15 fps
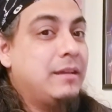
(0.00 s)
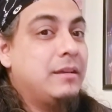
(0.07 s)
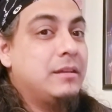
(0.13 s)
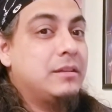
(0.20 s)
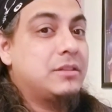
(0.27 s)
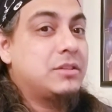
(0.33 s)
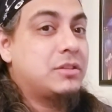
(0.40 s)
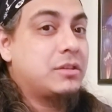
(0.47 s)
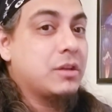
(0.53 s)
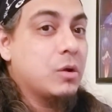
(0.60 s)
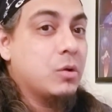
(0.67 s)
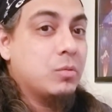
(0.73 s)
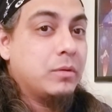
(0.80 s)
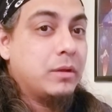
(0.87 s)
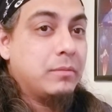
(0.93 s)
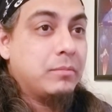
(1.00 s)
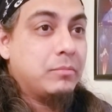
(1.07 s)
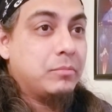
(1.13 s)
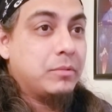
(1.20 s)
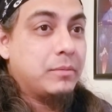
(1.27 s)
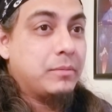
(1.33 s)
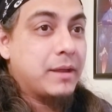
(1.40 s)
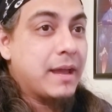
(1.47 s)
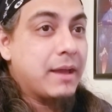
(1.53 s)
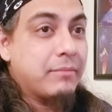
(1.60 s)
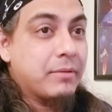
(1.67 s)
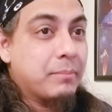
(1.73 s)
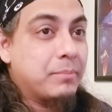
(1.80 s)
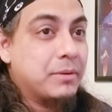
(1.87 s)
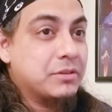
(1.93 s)
So we have a
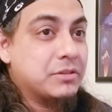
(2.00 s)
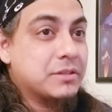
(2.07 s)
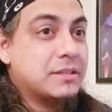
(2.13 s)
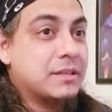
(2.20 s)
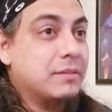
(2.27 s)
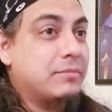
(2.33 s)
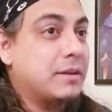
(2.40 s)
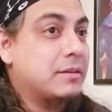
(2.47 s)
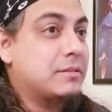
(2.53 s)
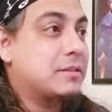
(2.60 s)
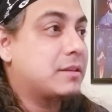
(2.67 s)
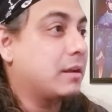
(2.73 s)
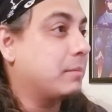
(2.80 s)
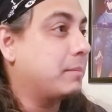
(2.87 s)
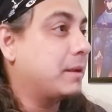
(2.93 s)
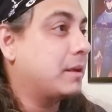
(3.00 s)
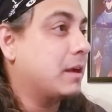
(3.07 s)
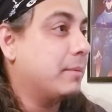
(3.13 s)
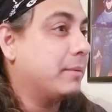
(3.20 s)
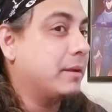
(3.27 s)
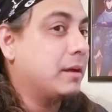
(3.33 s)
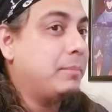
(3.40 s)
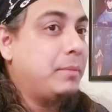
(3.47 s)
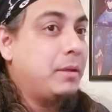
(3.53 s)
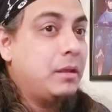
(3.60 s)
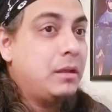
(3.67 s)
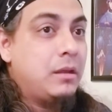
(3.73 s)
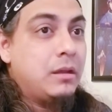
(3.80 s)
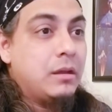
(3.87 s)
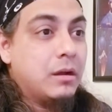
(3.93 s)
bunch of stuff that's going to be coming up
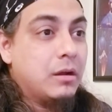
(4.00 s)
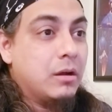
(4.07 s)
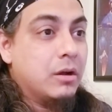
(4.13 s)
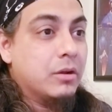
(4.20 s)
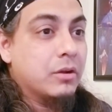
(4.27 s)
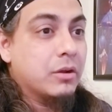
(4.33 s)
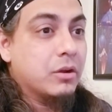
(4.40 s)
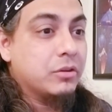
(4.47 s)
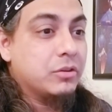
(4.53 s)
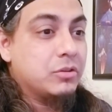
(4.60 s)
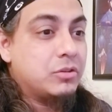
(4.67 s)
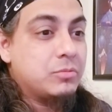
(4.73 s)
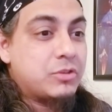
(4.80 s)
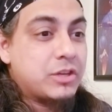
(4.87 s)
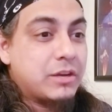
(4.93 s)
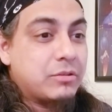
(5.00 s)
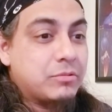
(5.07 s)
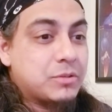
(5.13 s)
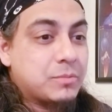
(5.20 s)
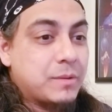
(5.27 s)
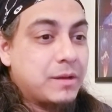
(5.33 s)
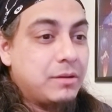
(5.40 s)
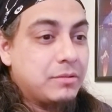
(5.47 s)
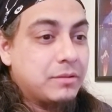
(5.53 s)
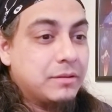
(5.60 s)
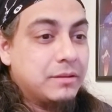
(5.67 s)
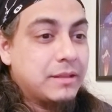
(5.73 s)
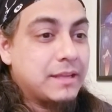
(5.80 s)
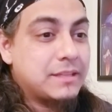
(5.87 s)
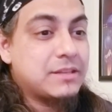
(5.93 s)
on our YouTube channel as well.
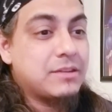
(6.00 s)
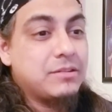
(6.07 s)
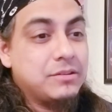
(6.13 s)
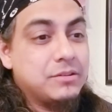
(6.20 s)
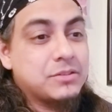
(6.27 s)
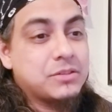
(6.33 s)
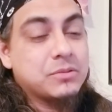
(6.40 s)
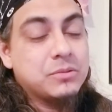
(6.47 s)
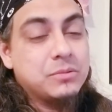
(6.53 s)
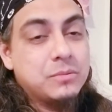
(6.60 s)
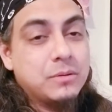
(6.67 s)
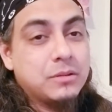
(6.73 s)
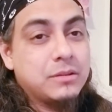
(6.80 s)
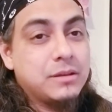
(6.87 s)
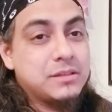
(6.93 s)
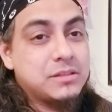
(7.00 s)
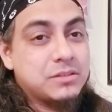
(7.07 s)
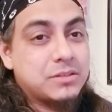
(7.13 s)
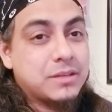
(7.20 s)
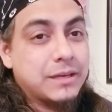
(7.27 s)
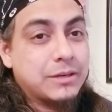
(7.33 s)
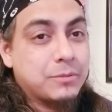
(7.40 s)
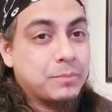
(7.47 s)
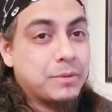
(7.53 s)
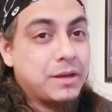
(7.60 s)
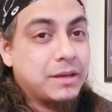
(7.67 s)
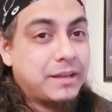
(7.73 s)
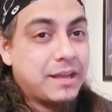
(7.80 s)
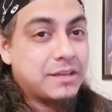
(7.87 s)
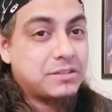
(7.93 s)
That's also Icelandic
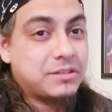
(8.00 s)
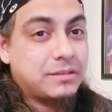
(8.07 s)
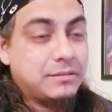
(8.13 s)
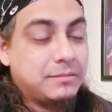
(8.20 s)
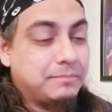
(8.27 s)
Podcasting.